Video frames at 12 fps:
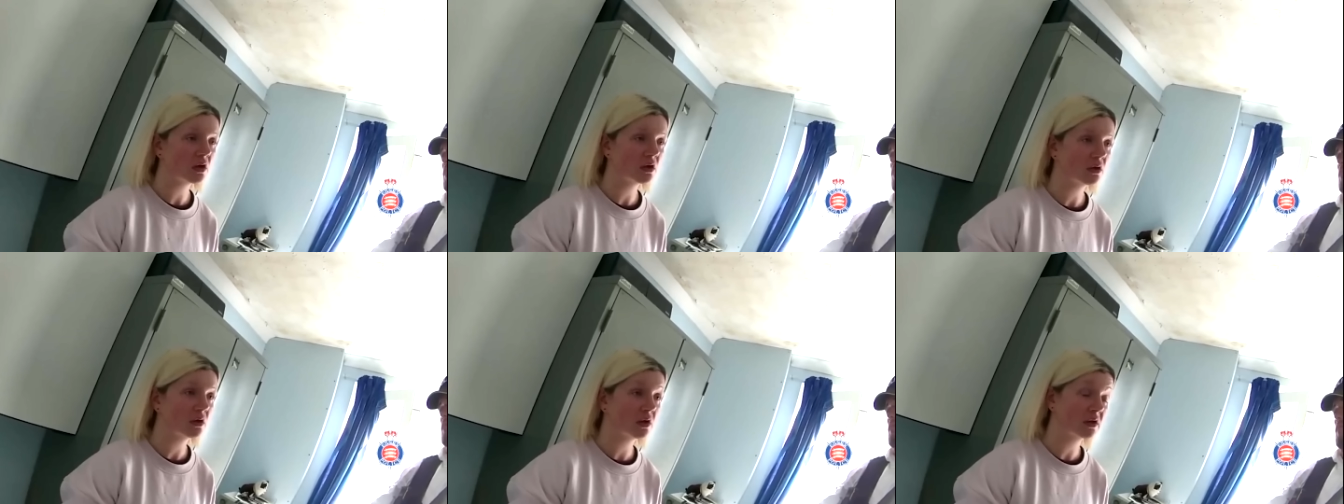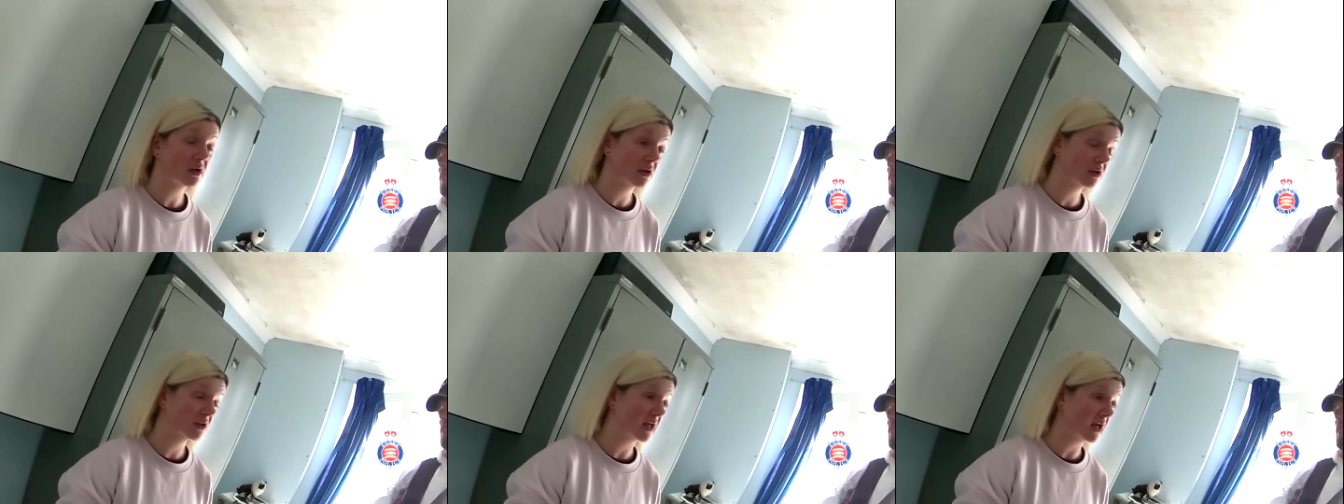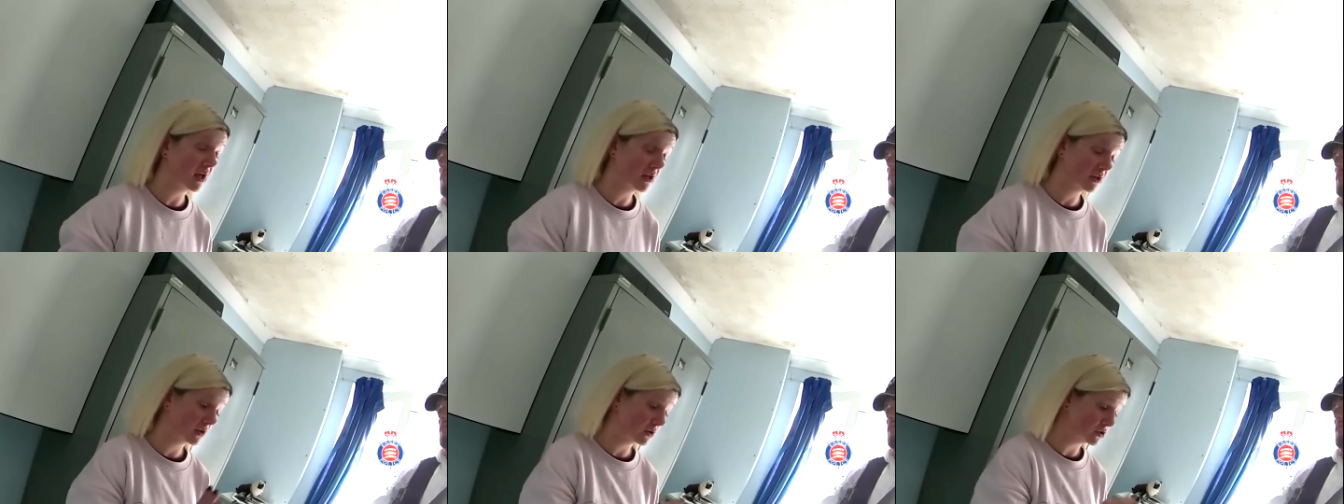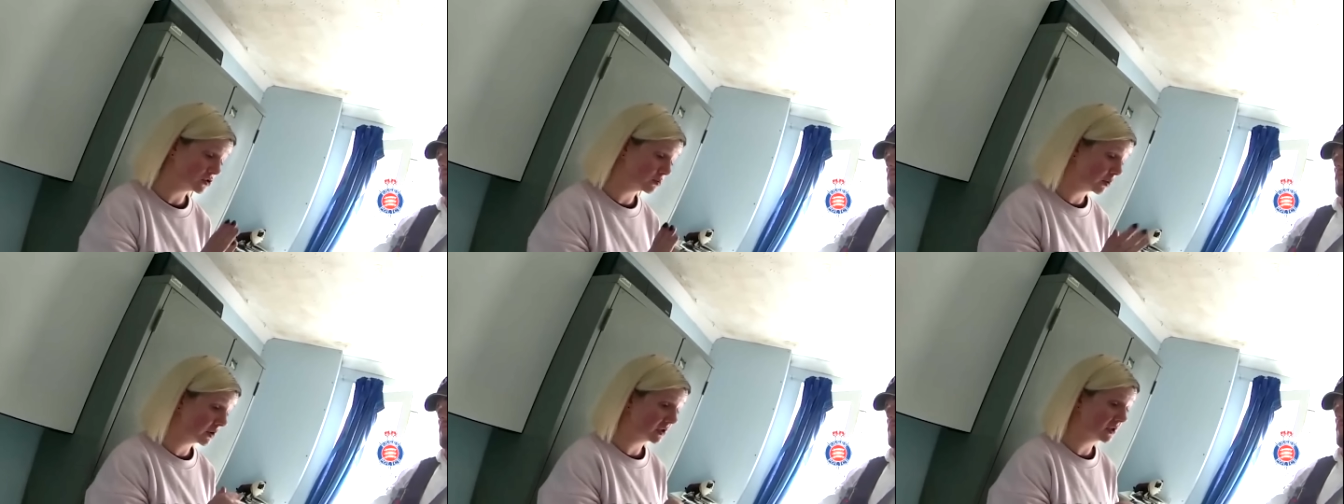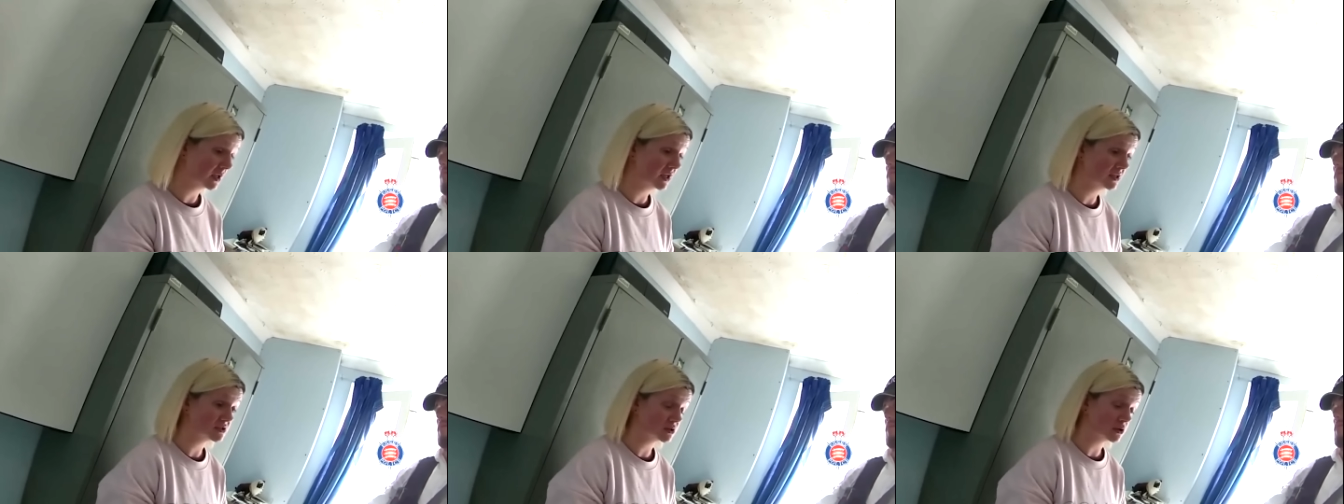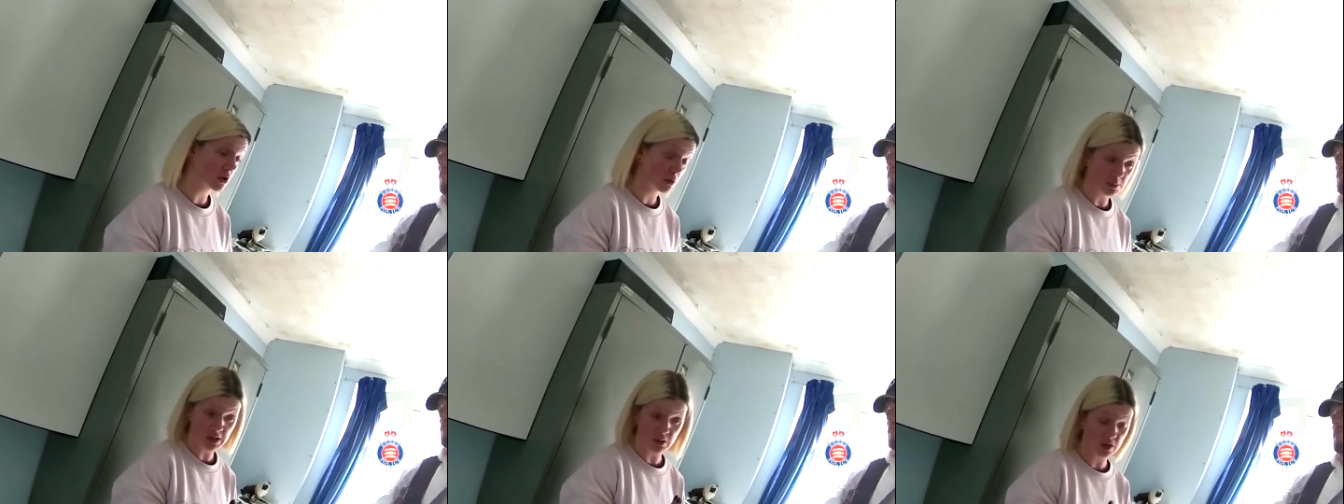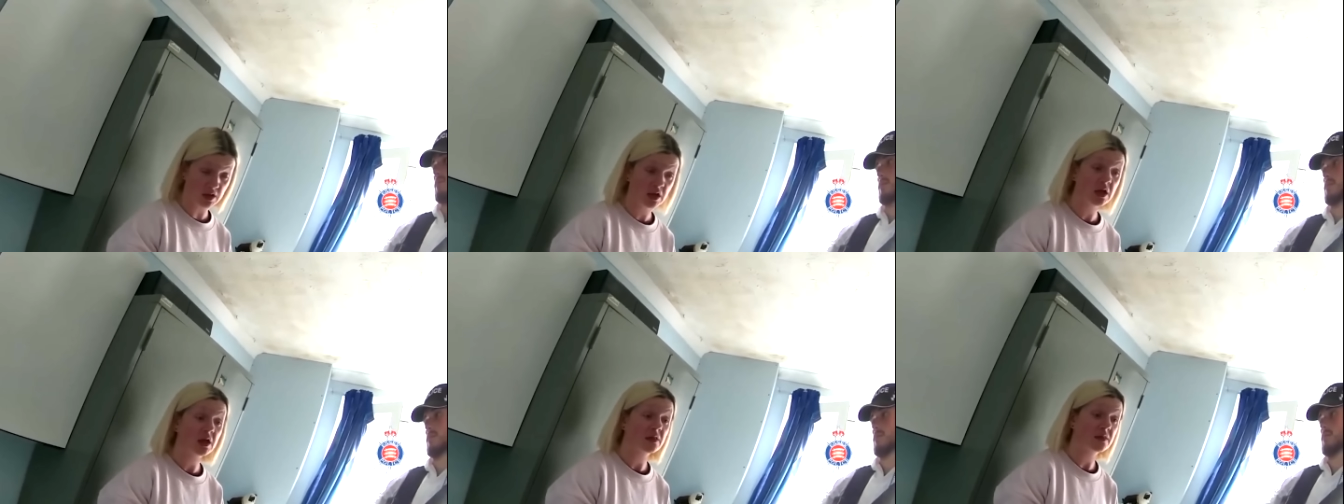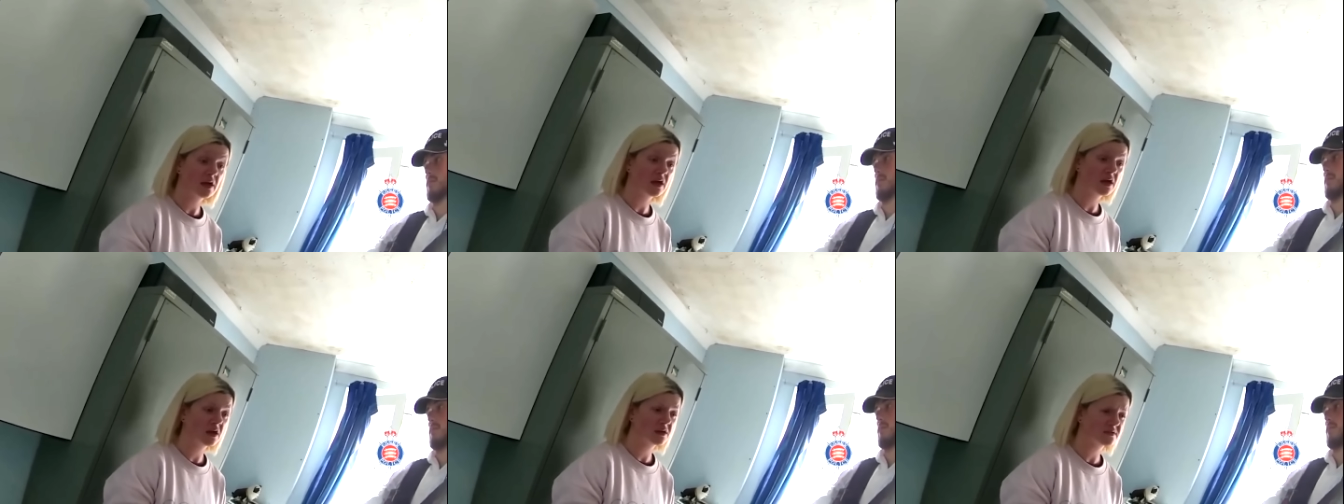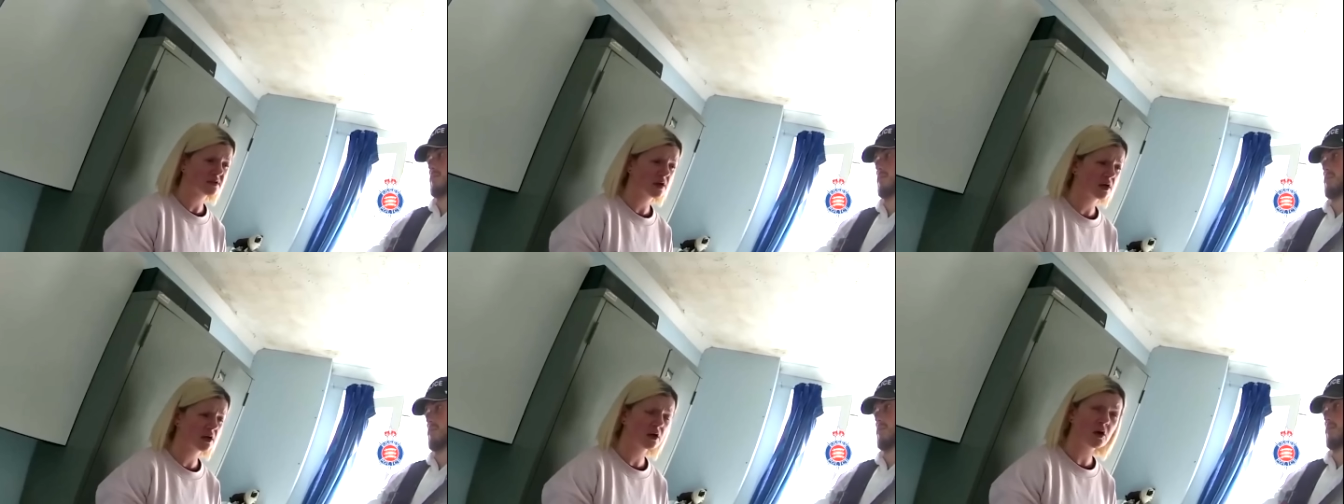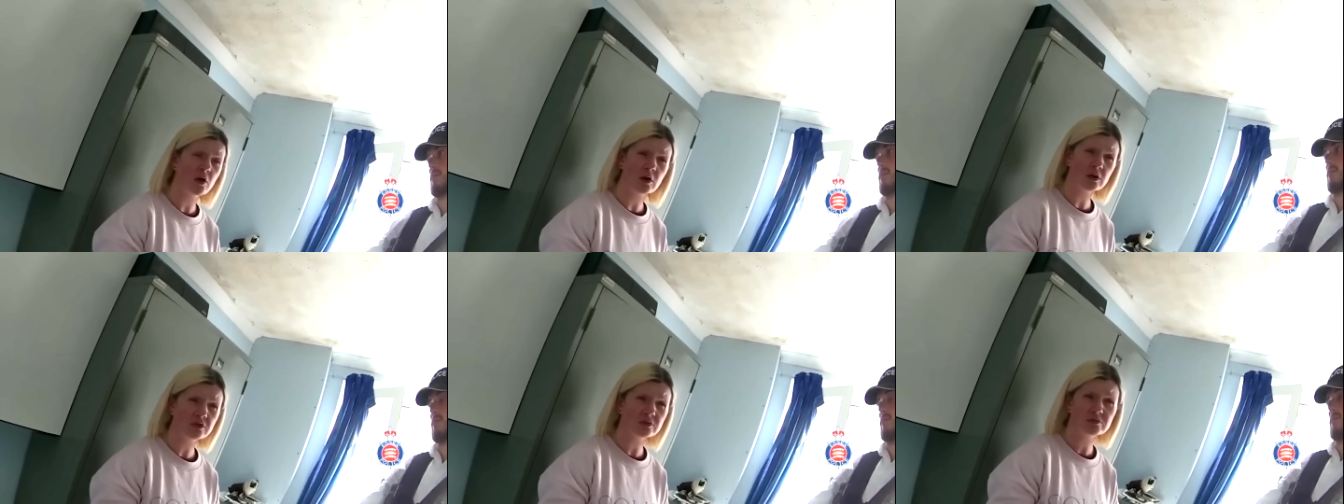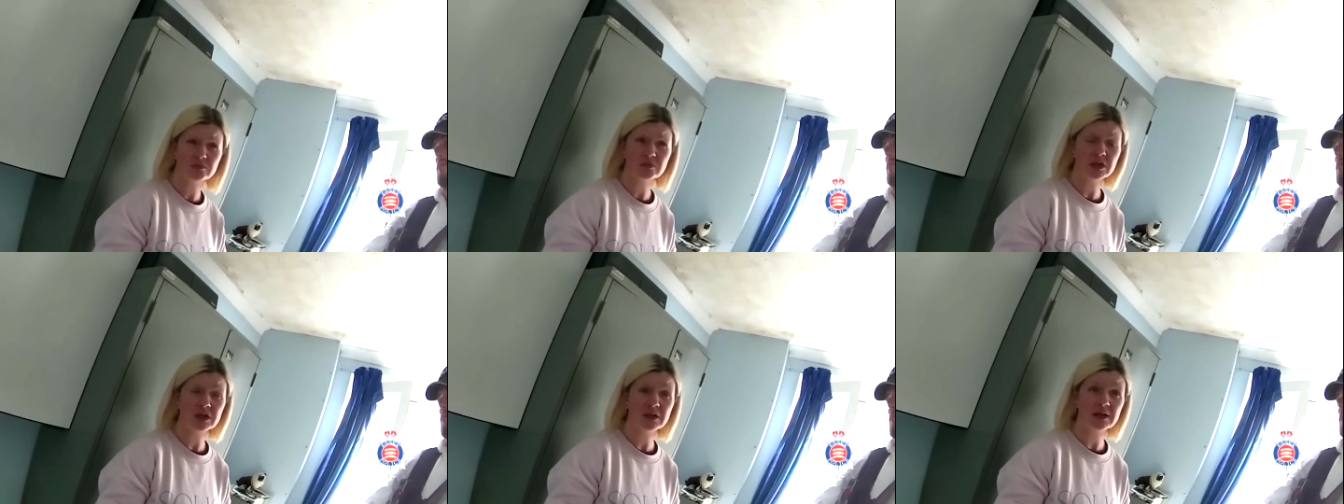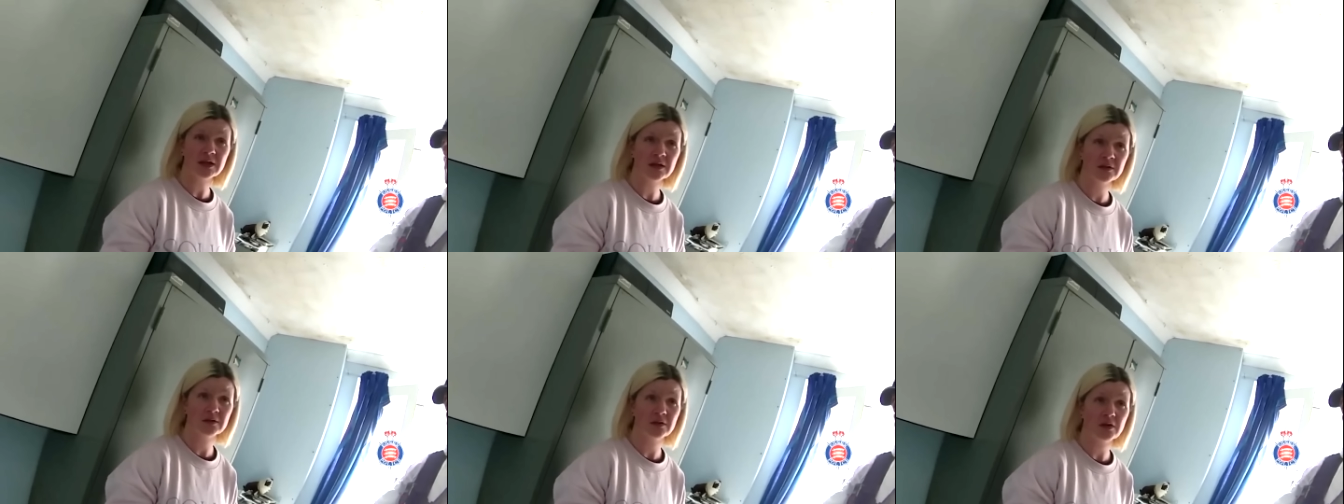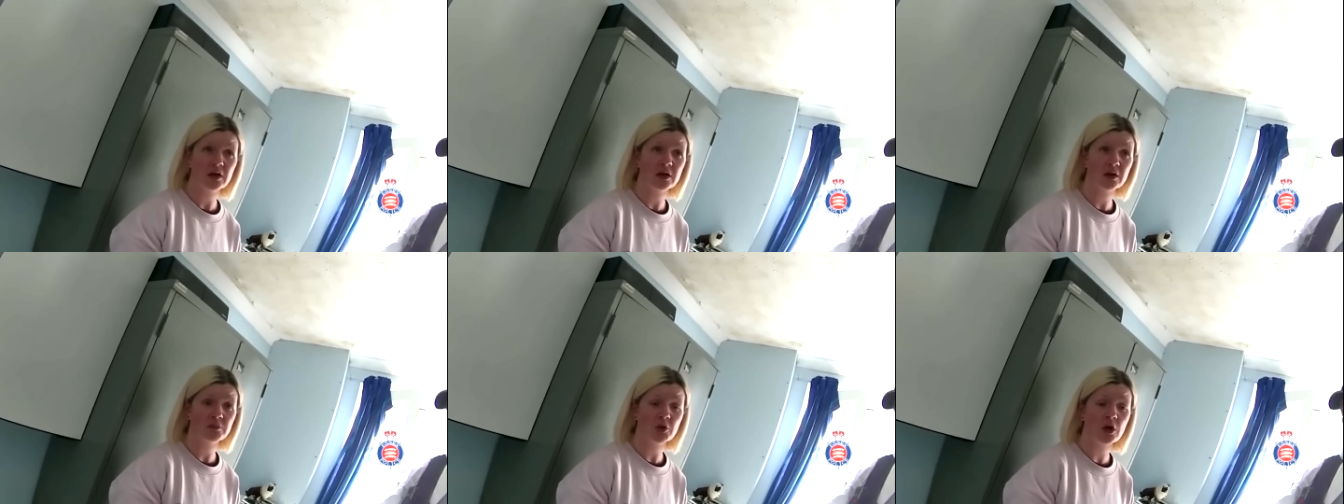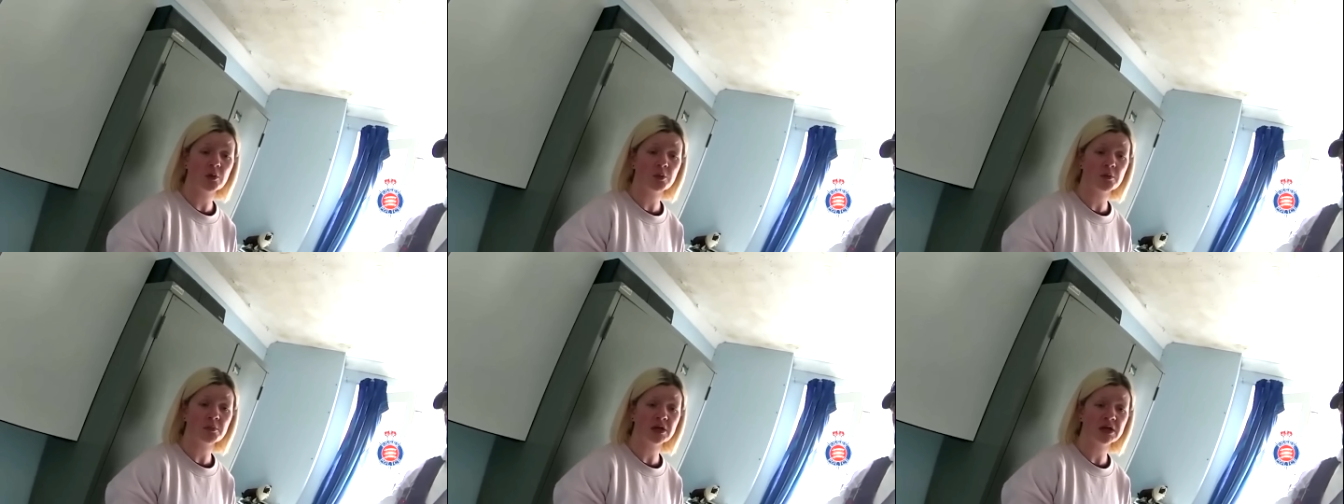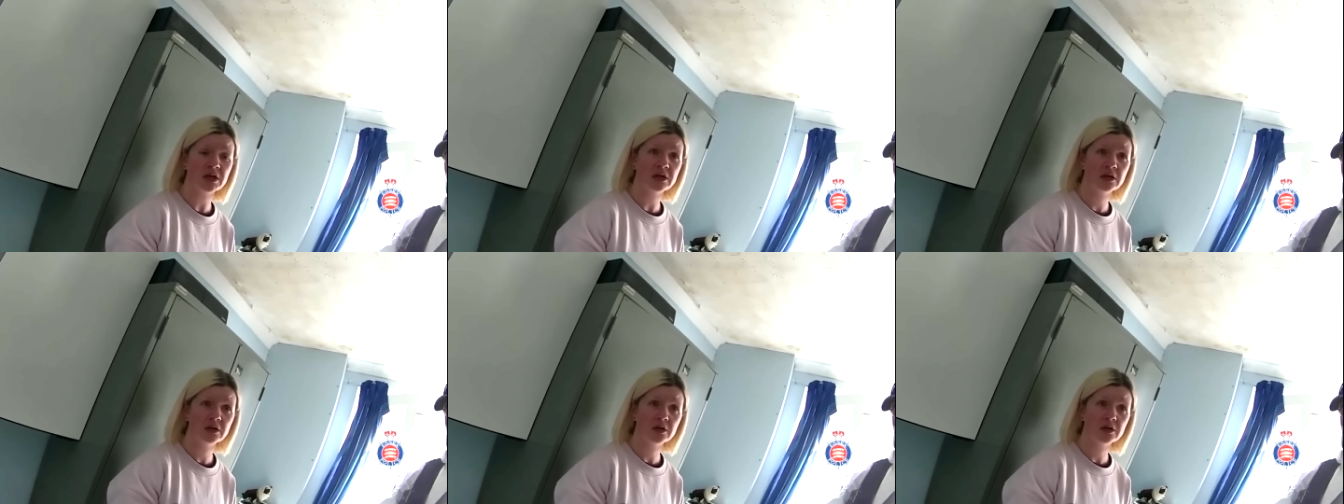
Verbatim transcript: Mm-hmm. and again, because you're probably going to need to know about it, there's a card in there, um, mm-hmm. card one money.